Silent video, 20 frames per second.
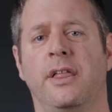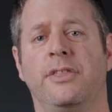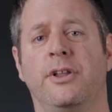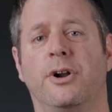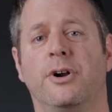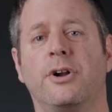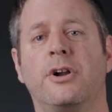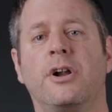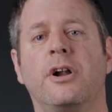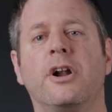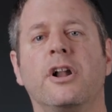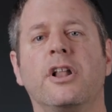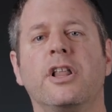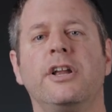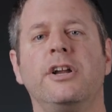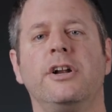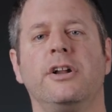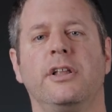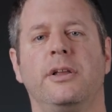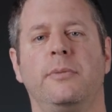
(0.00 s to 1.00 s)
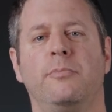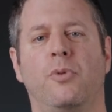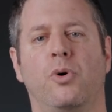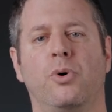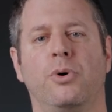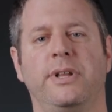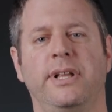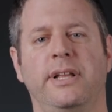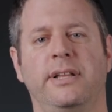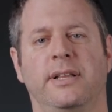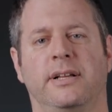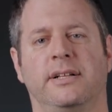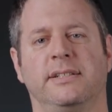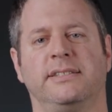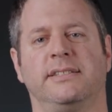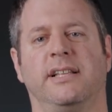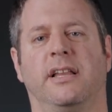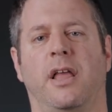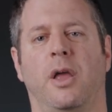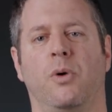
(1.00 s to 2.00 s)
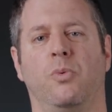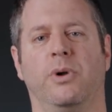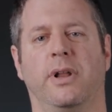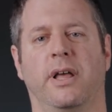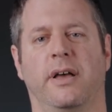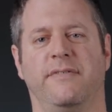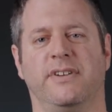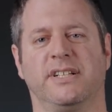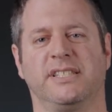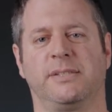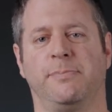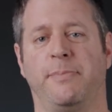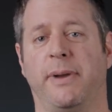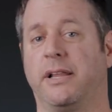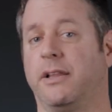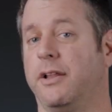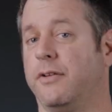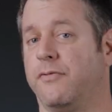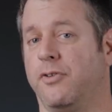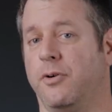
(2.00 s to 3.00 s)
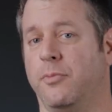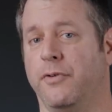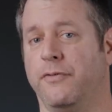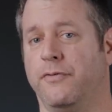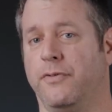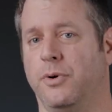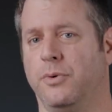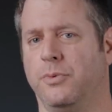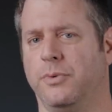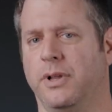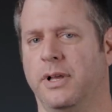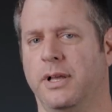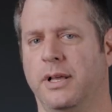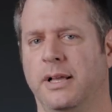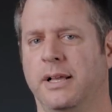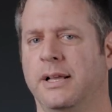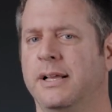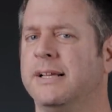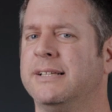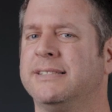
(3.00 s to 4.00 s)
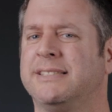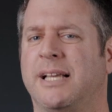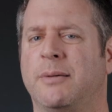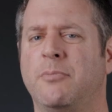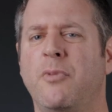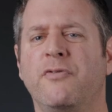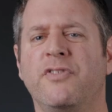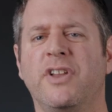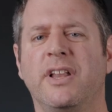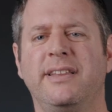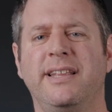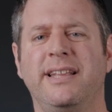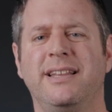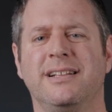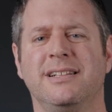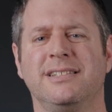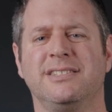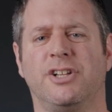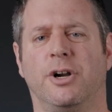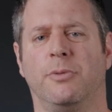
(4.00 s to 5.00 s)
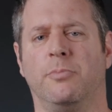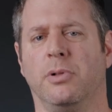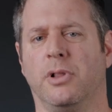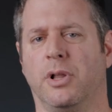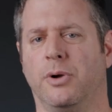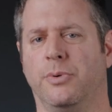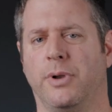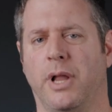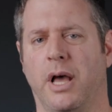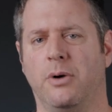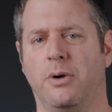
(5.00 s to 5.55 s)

there are clearly more details than I would have expected from a phone. Some of the details are blown